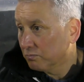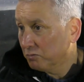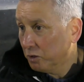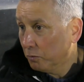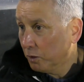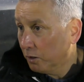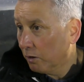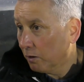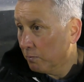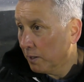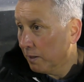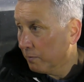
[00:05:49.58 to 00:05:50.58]
you, are not
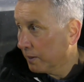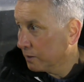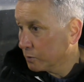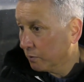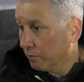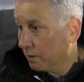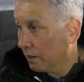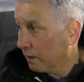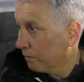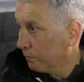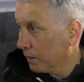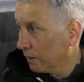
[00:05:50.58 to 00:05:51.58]
a million miles away. If you can
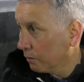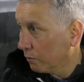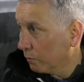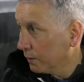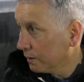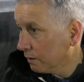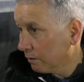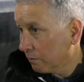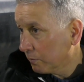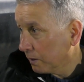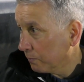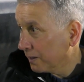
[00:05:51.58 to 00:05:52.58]
nick, nick another win, you're not a
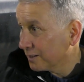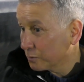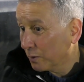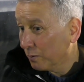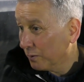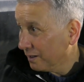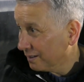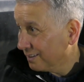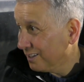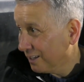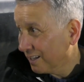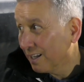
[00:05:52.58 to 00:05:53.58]
million miles away where you'd,
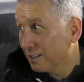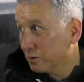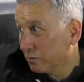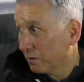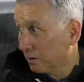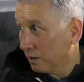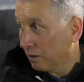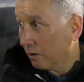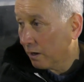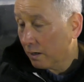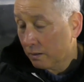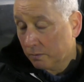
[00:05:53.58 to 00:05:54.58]
you'd like to think you'd
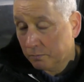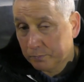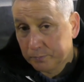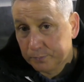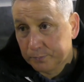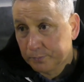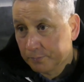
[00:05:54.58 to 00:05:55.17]
got out of them.